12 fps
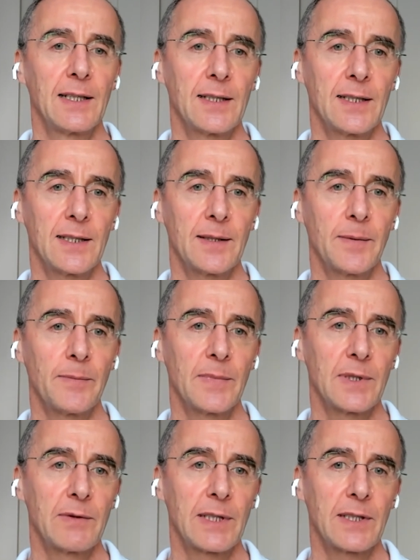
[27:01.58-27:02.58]
um,
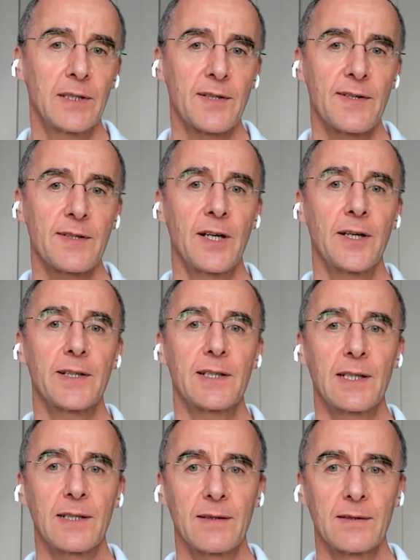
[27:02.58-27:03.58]
and really are
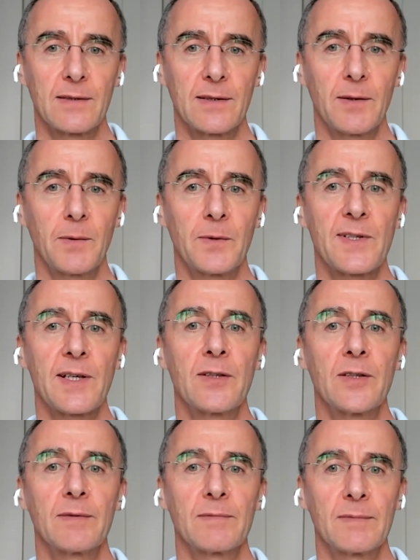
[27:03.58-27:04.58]
starting. I would say
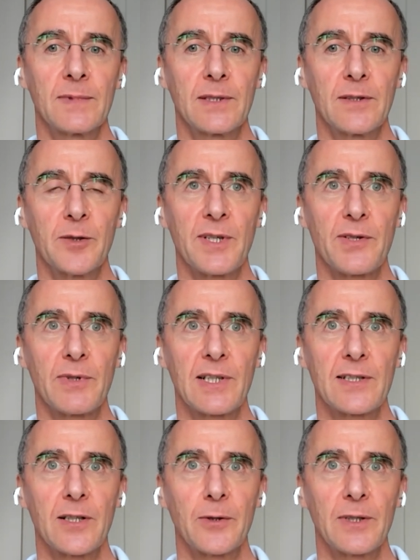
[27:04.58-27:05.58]
not, you know, nobody's really
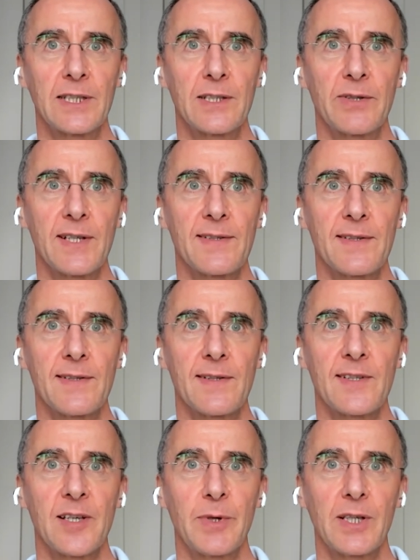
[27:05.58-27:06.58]
totally addressed the
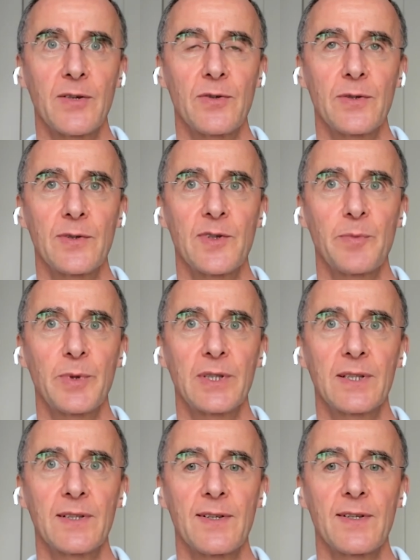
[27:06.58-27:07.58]
systemic issues, but
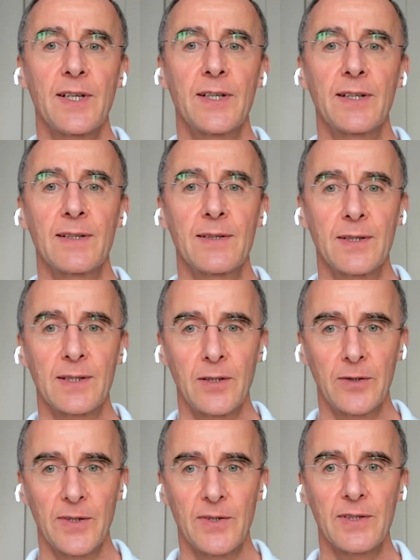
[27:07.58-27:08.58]
they're starting to
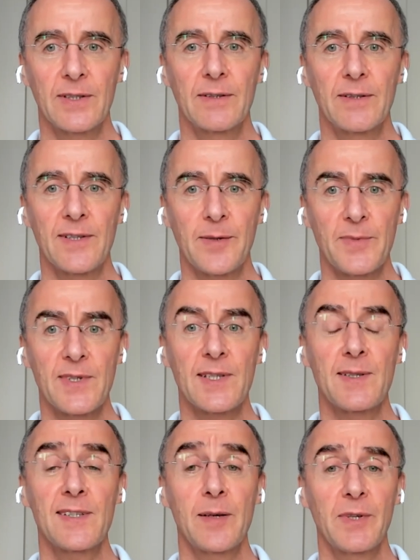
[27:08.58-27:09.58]
acknowledge that there are some
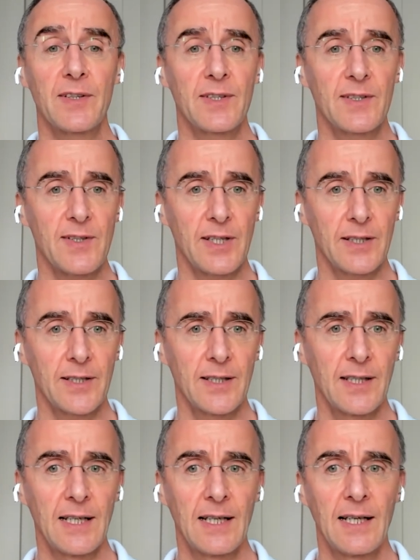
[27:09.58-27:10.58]
systemic things here
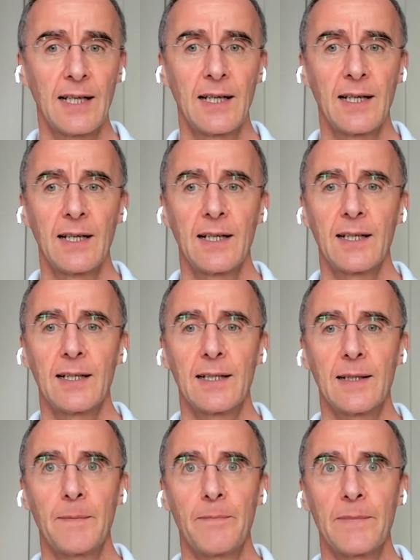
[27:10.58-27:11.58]

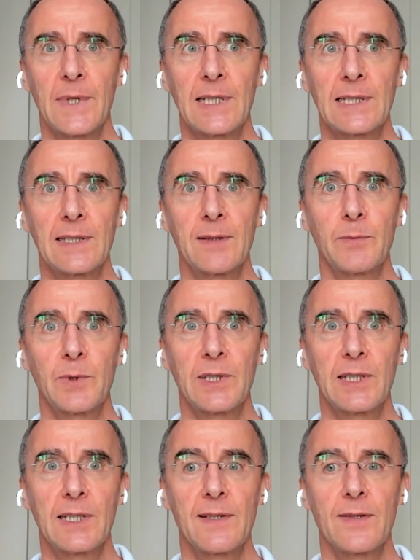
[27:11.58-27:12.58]
um, and that we
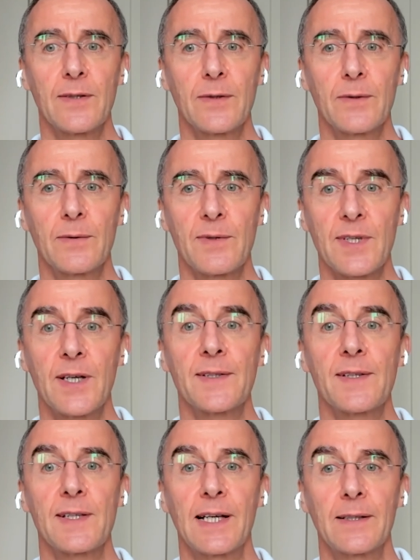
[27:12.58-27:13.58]
need to start
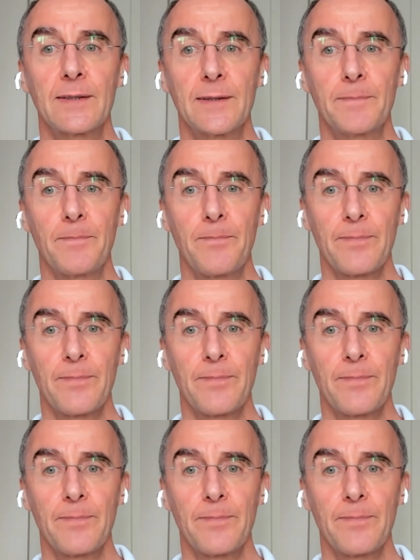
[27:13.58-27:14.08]
to tackle them.